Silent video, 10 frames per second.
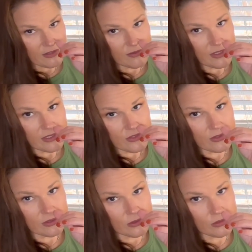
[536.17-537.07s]
a very
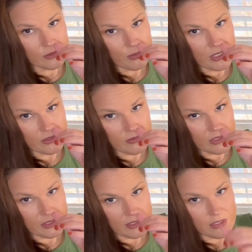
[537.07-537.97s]
strong holding pattern
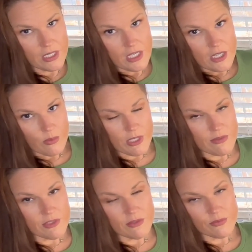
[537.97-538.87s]
right there. We have
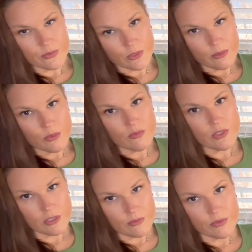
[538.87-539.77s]
not fully moved
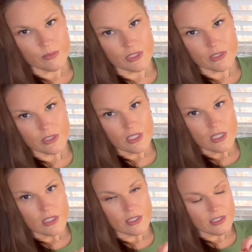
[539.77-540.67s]
on from this.
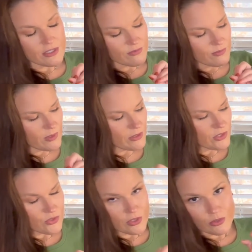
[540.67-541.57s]
That is a very
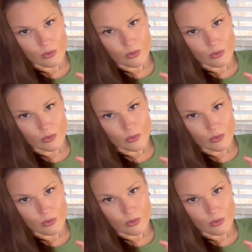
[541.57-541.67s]
strong